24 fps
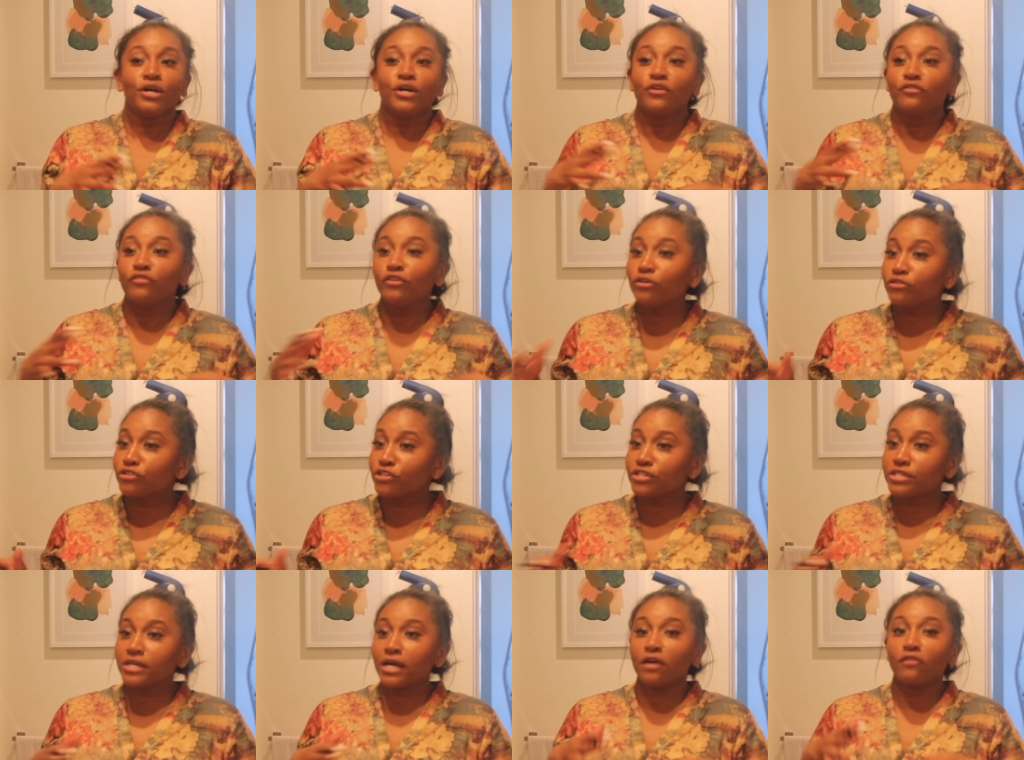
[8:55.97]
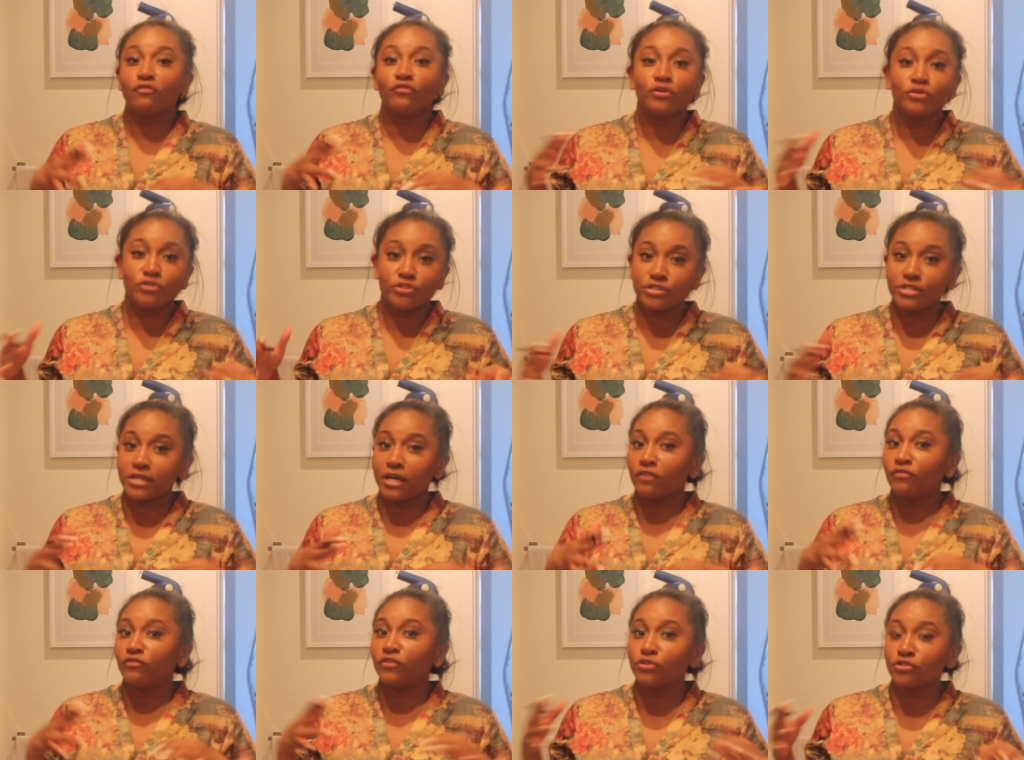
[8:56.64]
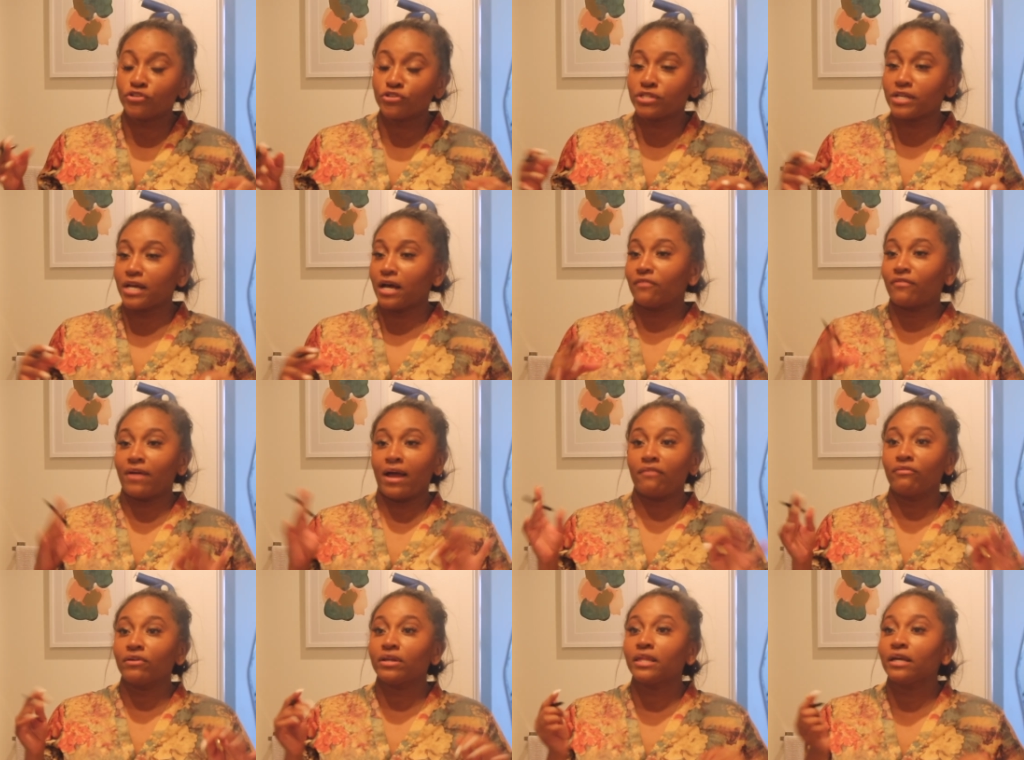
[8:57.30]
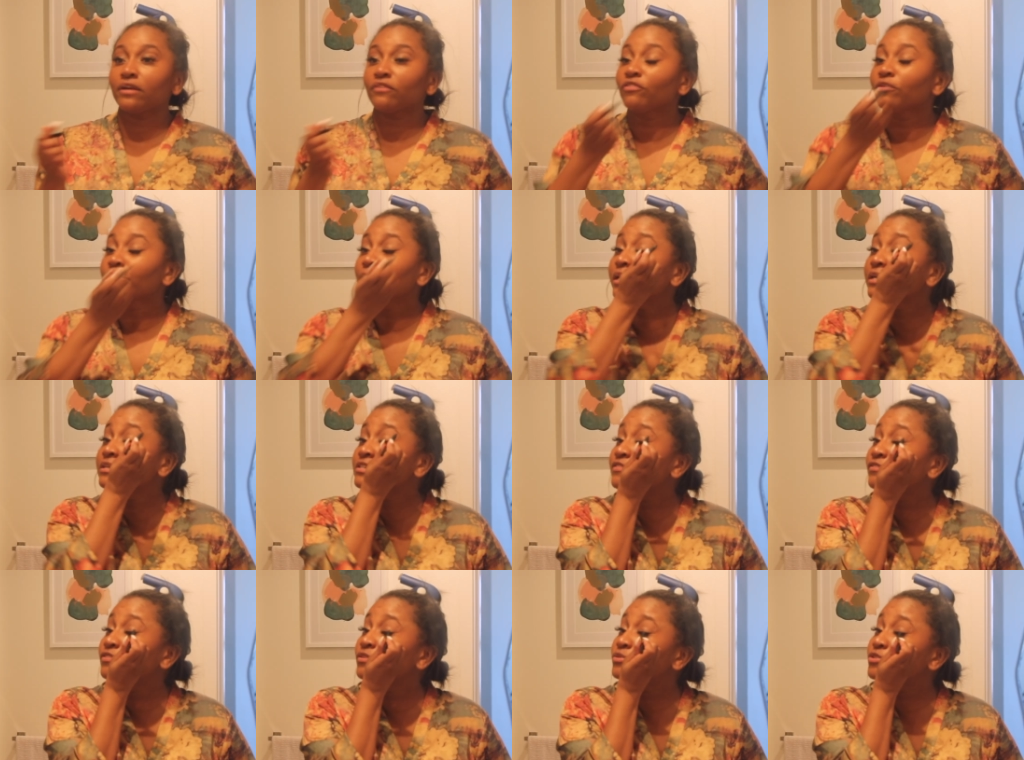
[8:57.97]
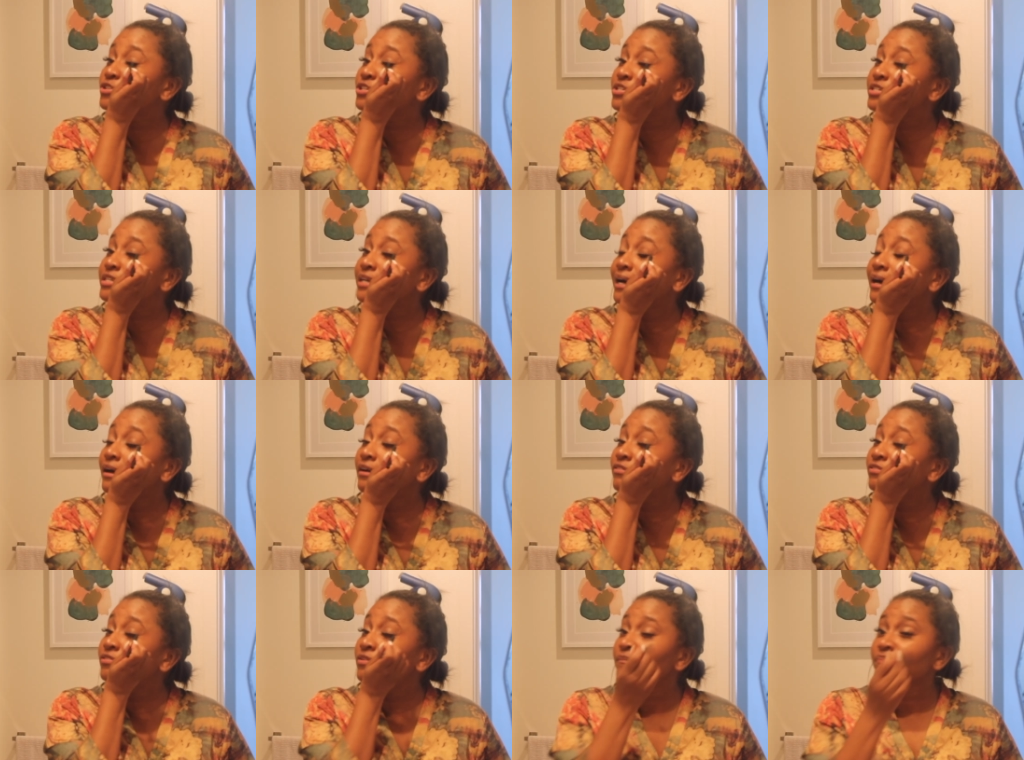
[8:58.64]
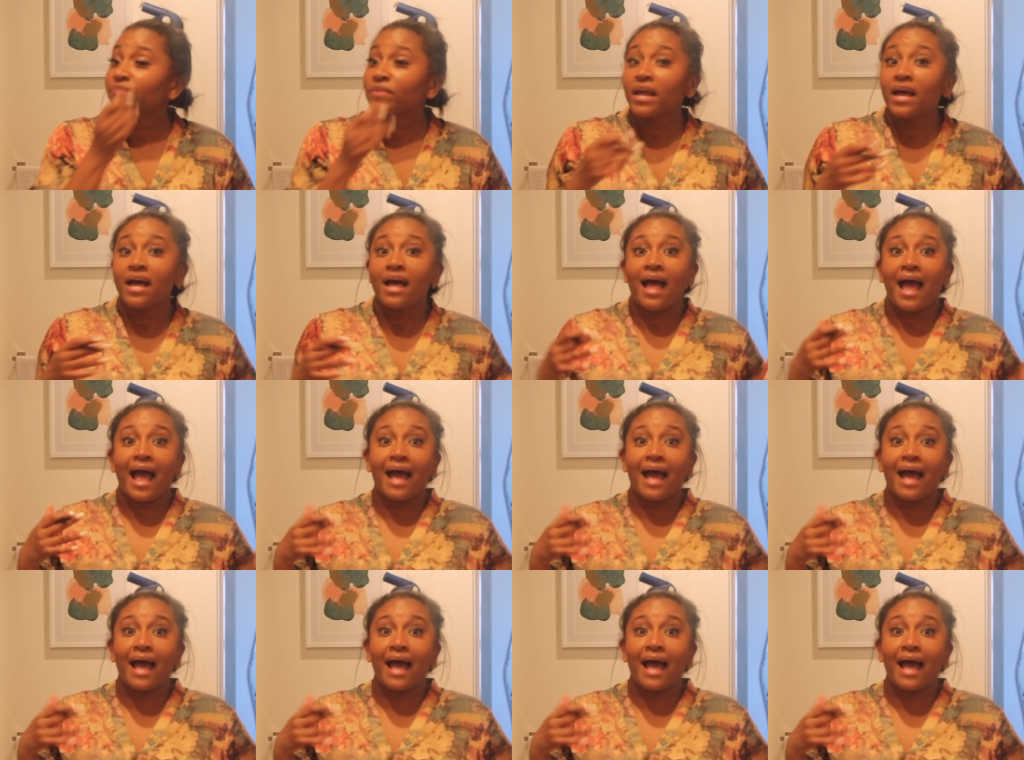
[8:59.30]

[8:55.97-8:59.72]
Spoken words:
Future self, future self, future self. Everything for me is future self.